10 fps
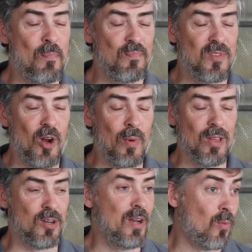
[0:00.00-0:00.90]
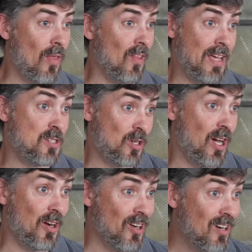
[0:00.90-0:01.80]
We learned to run the laser
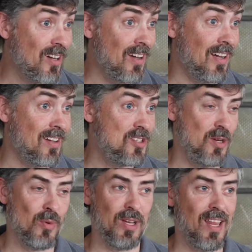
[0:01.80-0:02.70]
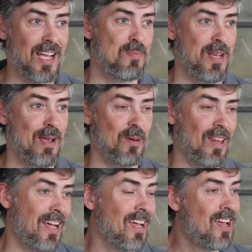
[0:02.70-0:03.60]
cutter. She really liked being able
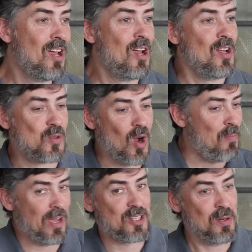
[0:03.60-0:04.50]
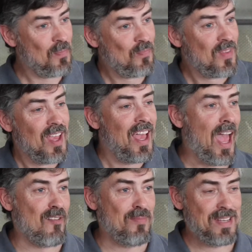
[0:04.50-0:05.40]
to draw a picture,
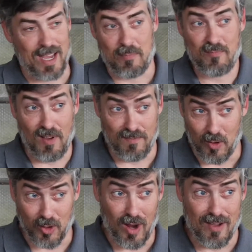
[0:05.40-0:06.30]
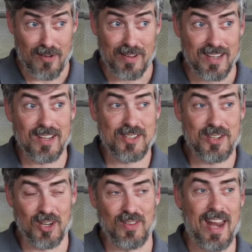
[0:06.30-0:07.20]
have me take a photograph of it,
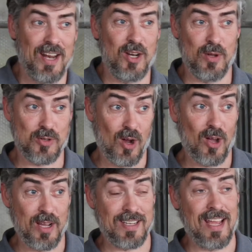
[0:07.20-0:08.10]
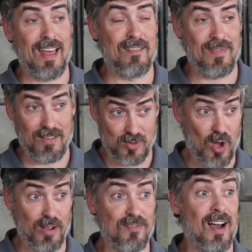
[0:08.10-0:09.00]
turn that into a drawing, take that
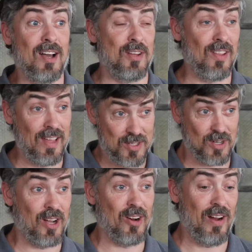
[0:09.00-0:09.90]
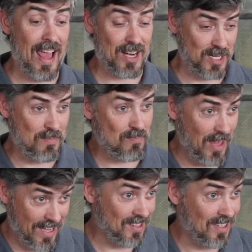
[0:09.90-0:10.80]
drawing file to the laser cutter and actually
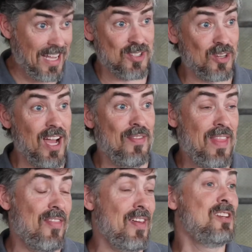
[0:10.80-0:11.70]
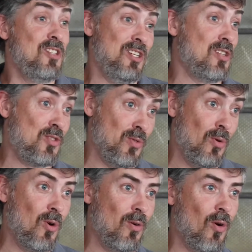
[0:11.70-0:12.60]
laser cut that thing she just drew,
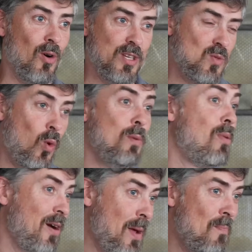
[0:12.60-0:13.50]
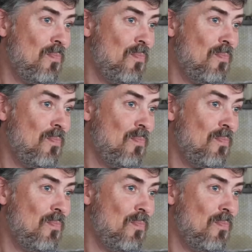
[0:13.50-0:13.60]
or at least wood burn it.